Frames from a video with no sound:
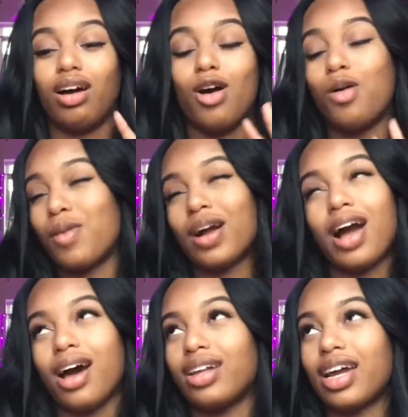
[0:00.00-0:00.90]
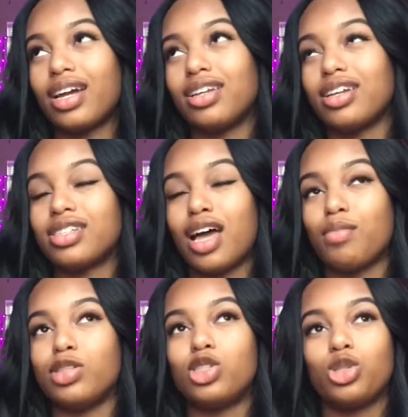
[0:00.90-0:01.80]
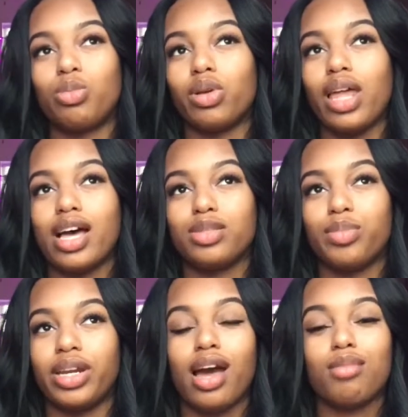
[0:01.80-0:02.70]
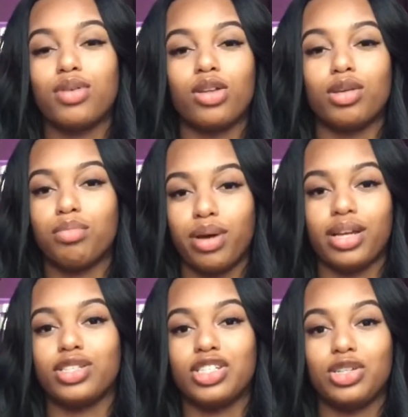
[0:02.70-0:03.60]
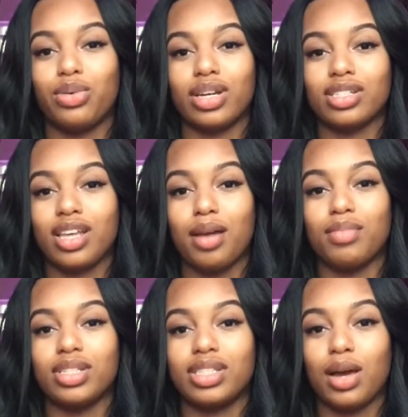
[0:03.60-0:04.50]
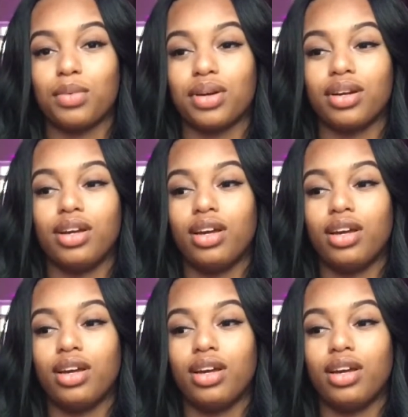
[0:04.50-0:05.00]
Oh my god, like I did assignments super last minute. I'd be on the bus doing assignments that were